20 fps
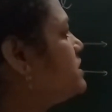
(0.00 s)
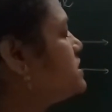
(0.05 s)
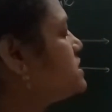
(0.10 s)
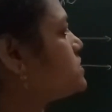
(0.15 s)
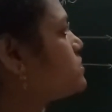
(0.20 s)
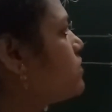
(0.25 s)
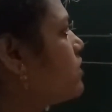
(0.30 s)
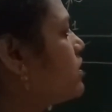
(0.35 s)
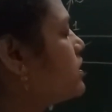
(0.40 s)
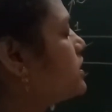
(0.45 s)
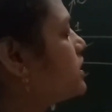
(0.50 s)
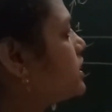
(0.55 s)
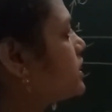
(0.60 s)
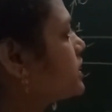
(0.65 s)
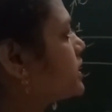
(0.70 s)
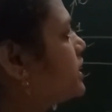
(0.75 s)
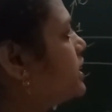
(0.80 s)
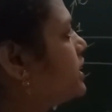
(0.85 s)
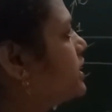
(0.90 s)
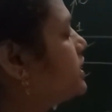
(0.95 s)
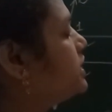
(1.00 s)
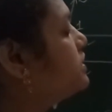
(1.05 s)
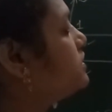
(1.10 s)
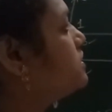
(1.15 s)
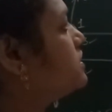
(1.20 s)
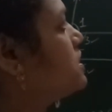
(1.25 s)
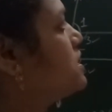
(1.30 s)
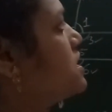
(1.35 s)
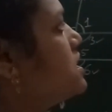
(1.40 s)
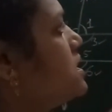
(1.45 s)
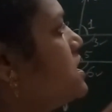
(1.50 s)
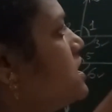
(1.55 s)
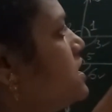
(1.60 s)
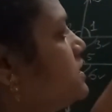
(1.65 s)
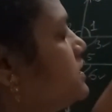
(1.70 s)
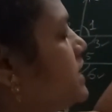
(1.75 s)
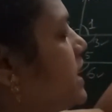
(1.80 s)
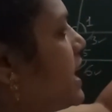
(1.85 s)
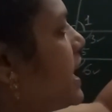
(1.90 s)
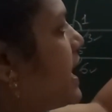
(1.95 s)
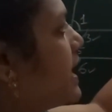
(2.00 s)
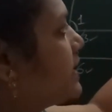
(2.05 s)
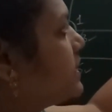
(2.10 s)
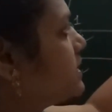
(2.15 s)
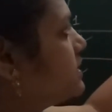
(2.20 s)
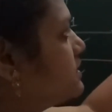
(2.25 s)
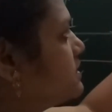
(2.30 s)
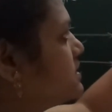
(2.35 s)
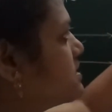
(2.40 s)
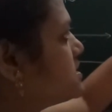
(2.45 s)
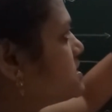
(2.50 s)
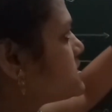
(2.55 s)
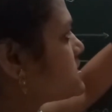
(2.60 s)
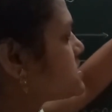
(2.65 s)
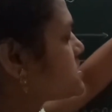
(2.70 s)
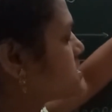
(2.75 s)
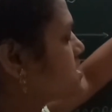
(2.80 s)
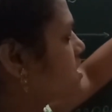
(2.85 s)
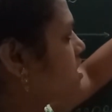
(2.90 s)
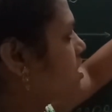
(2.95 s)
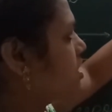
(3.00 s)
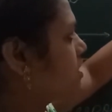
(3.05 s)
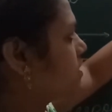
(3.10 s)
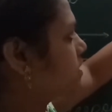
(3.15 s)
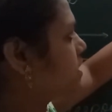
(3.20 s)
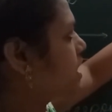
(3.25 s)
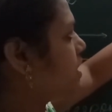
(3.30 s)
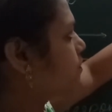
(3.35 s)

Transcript: means what? Again, the angles on the